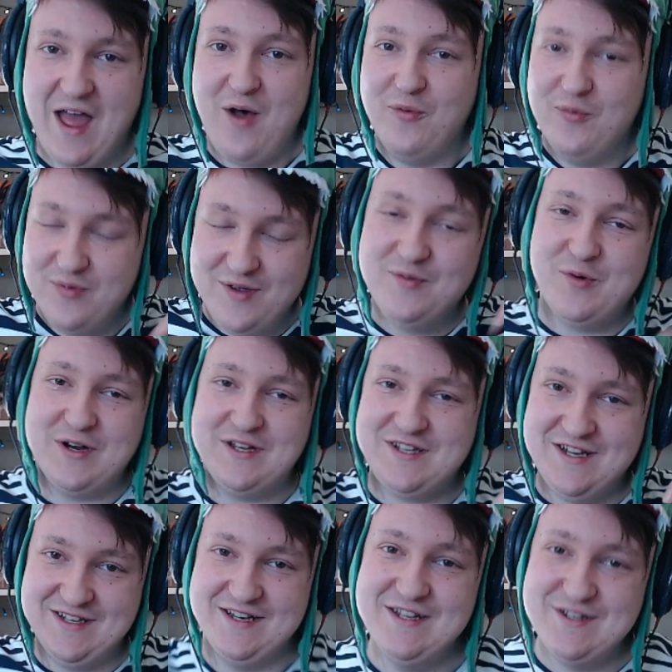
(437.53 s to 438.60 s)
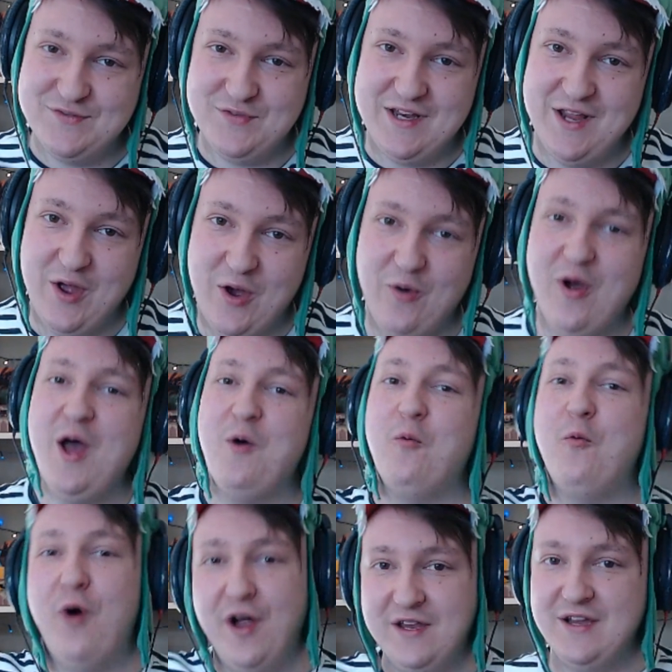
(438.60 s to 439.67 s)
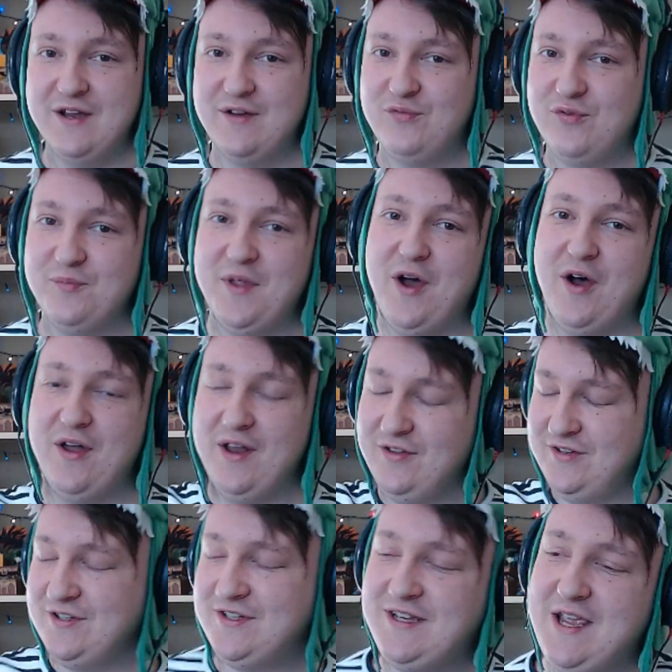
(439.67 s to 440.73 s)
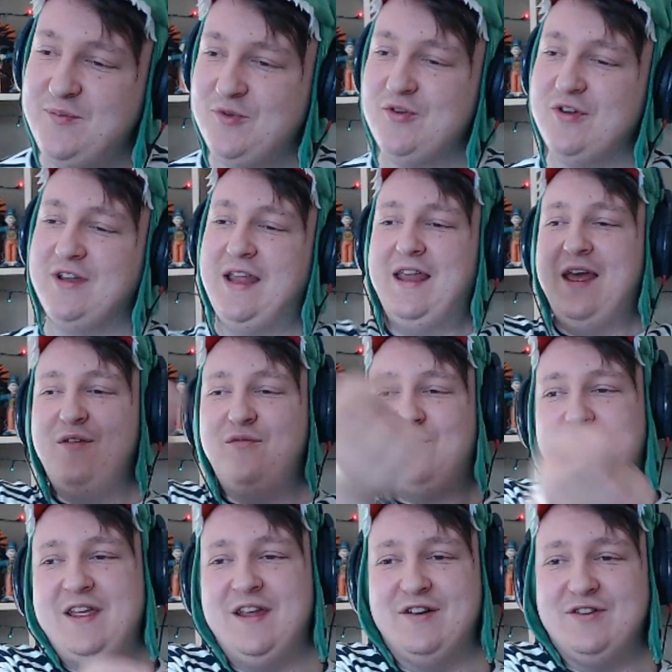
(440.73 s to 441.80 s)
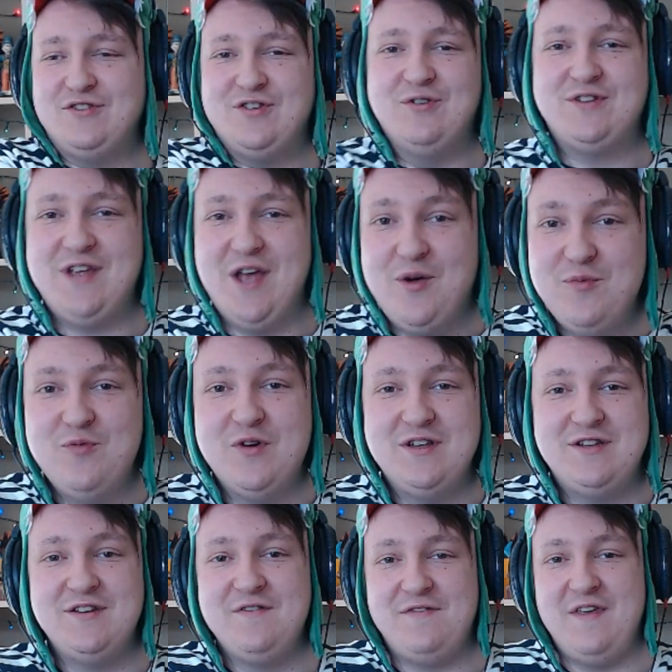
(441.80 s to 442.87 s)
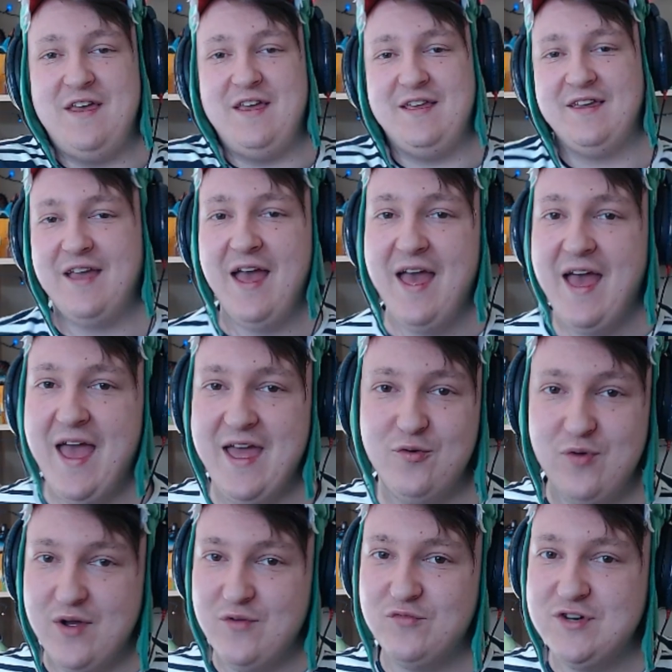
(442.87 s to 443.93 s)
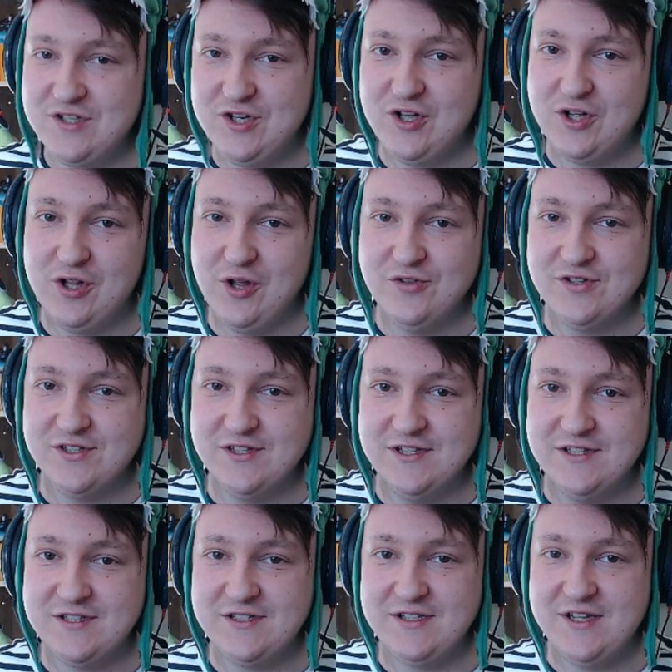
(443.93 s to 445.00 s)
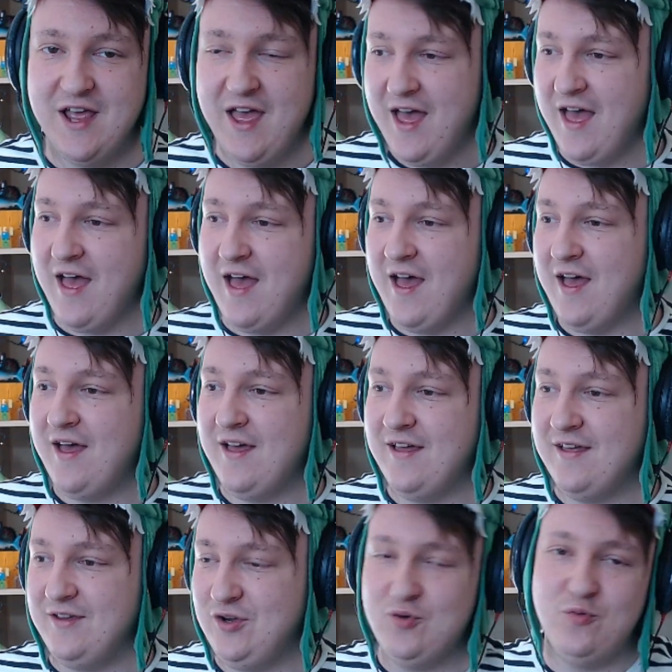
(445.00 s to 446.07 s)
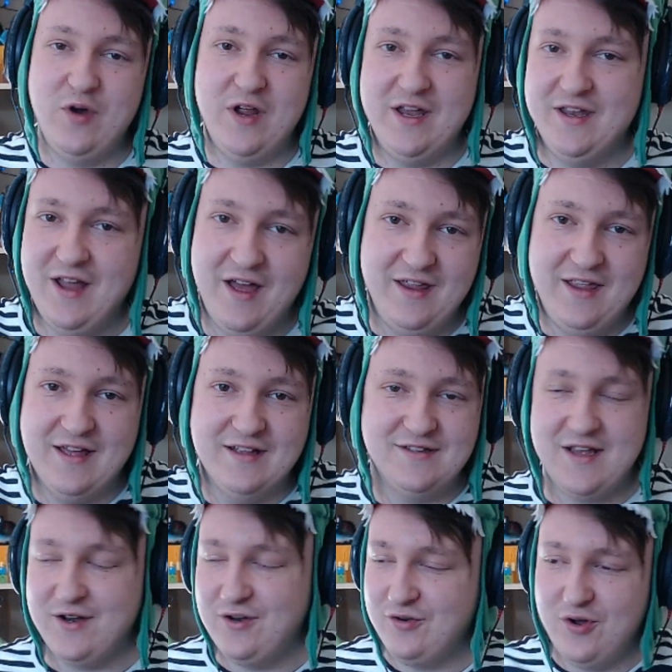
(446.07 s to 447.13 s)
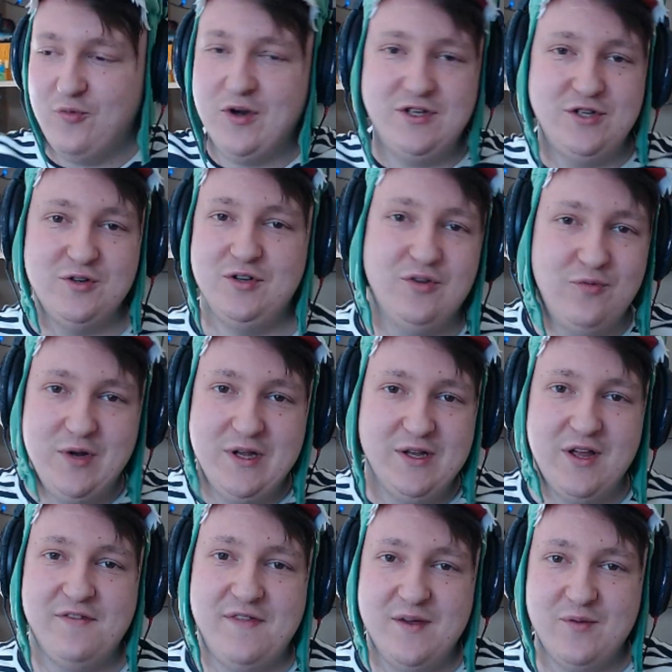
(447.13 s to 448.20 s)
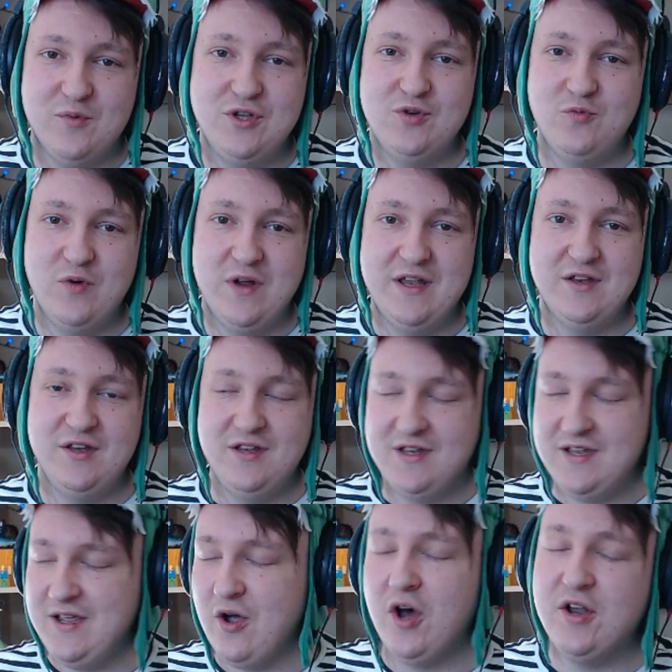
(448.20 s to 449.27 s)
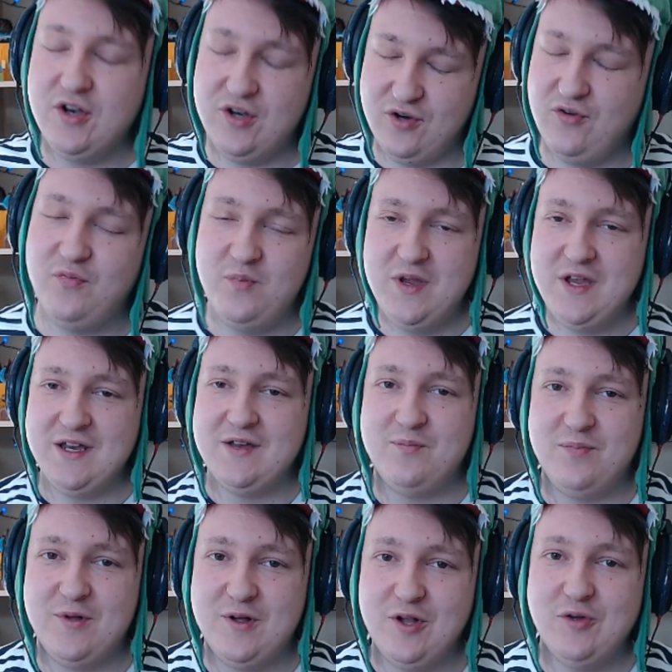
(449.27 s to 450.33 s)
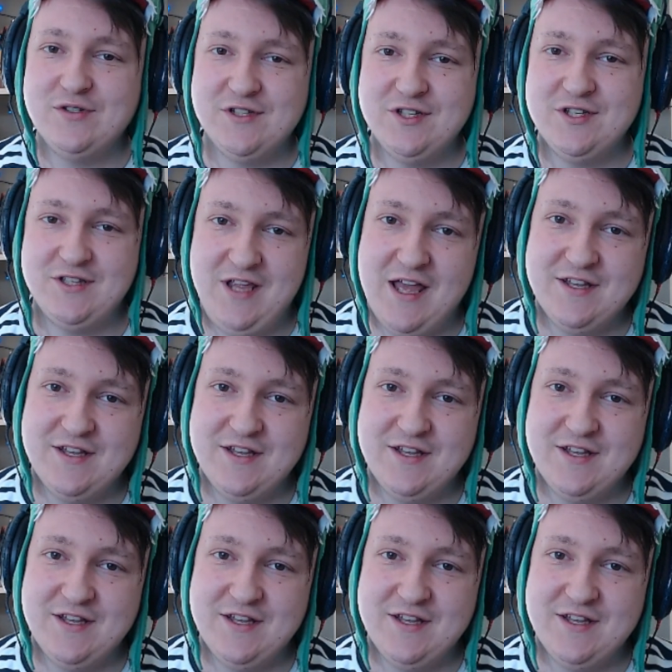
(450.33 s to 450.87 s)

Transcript: I'll be watching this video 1 year from now, and I'll just keep doing that every year. So tell me what you think, and whoever is the closest, you win, I guess. I don't know what you win nothing, but you win the honor of being the closest